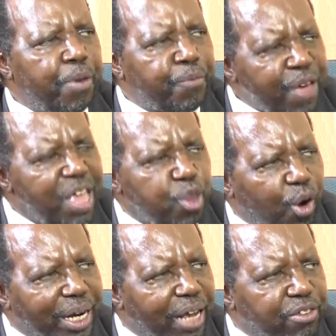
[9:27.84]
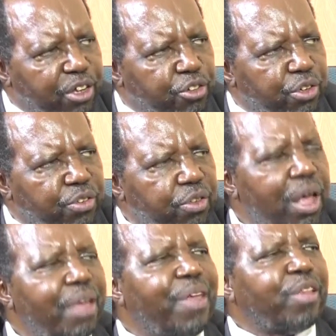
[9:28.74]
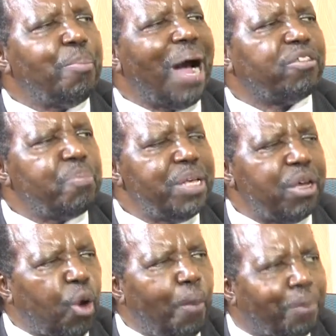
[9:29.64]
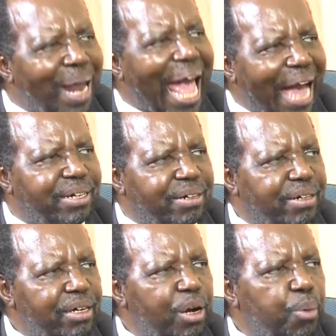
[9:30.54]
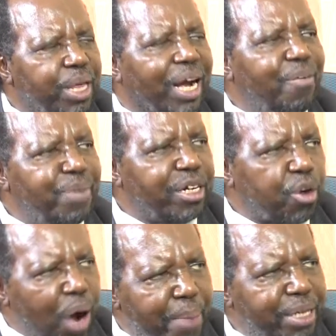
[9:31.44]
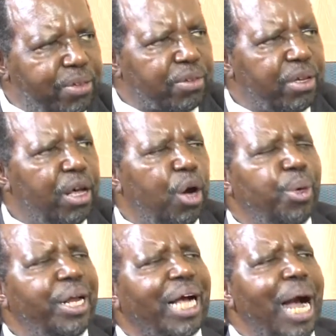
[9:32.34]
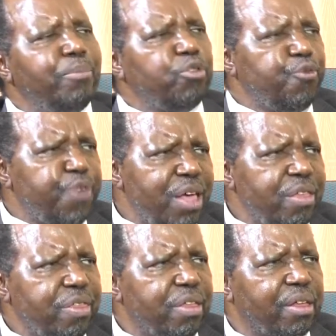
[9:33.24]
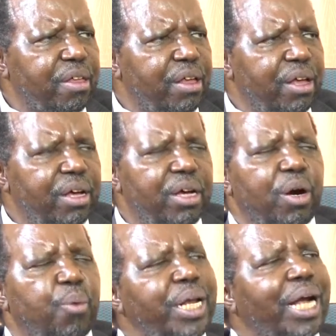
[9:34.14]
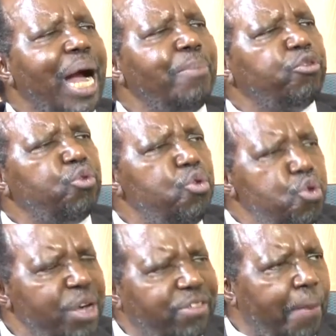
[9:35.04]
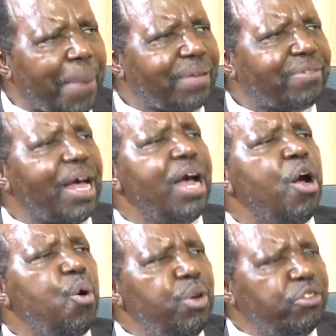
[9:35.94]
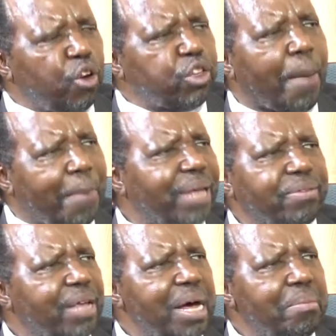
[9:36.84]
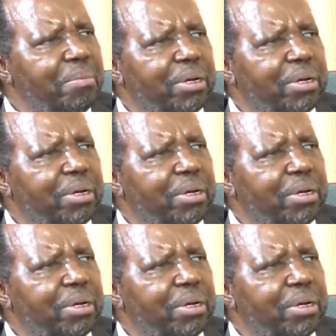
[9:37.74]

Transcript: faith organizations that must be compliant with the government requirements. When it comes to faith, when it comes to who is a pastor, who is not a pastor,